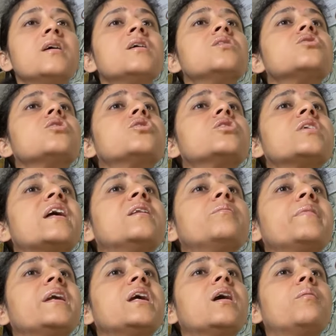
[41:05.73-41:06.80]
So tell
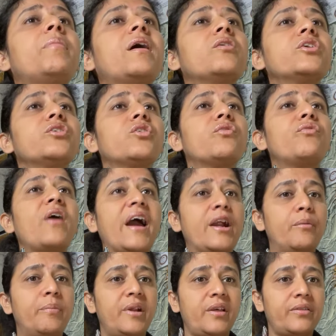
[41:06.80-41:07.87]
me about your fire
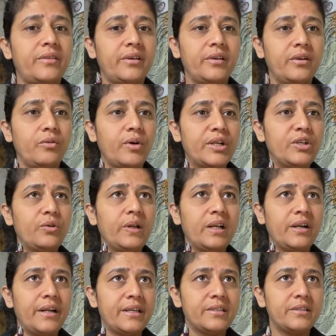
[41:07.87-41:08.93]
breath. What you learned
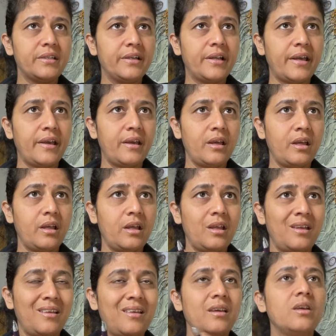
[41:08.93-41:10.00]
yesterday.
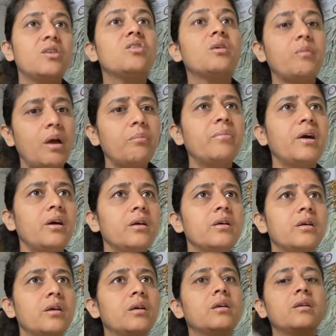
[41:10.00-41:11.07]
You remember?
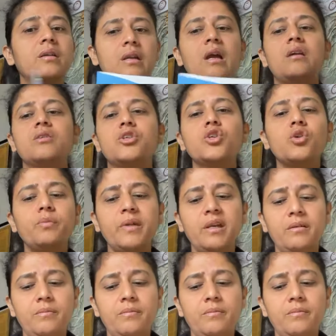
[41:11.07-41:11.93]
Yeah. Show me.